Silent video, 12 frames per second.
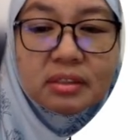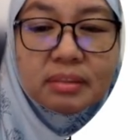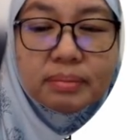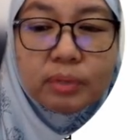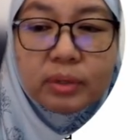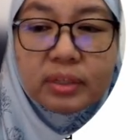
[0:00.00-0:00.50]

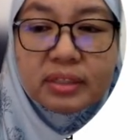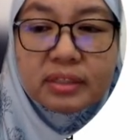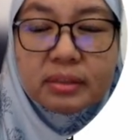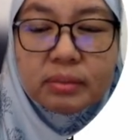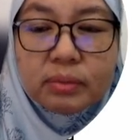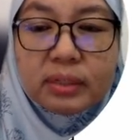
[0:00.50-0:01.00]

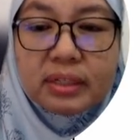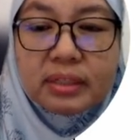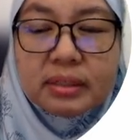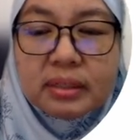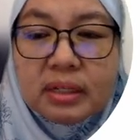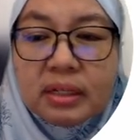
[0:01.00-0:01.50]
employees. What
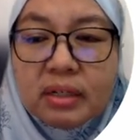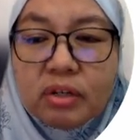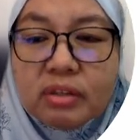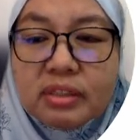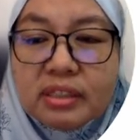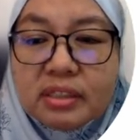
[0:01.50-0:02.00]
does
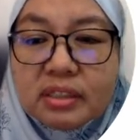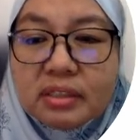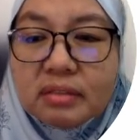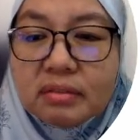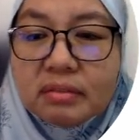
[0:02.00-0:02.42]
contingent?